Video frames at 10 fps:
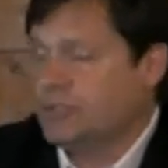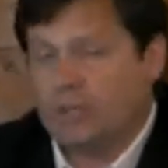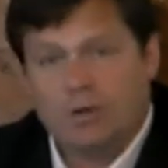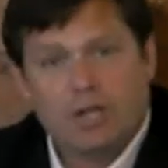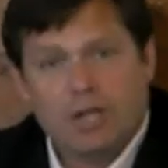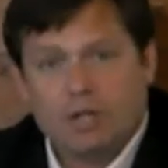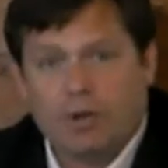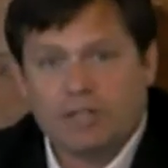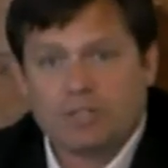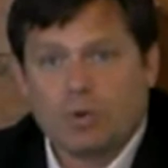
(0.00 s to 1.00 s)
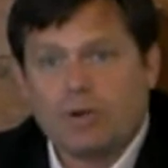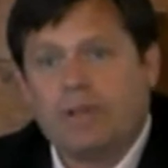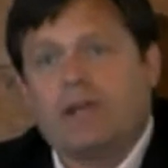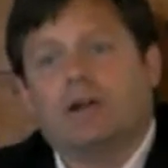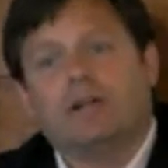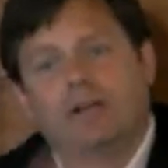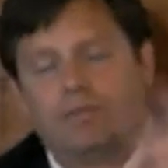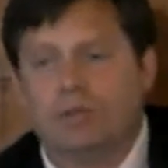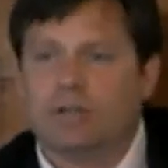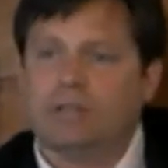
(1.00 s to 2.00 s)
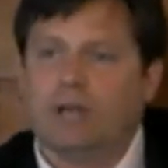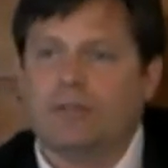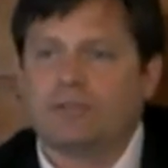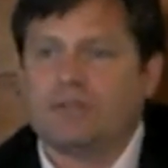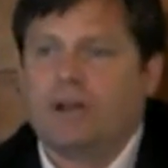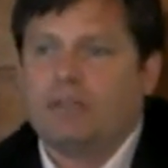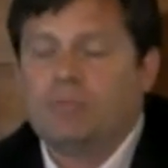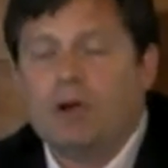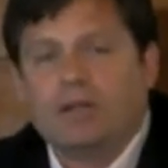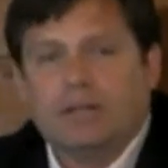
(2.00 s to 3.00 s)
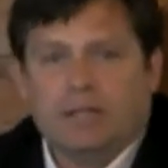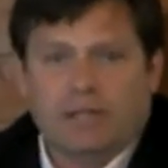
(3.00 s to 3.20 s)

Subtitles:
So great story there. If you look at the other side of the market,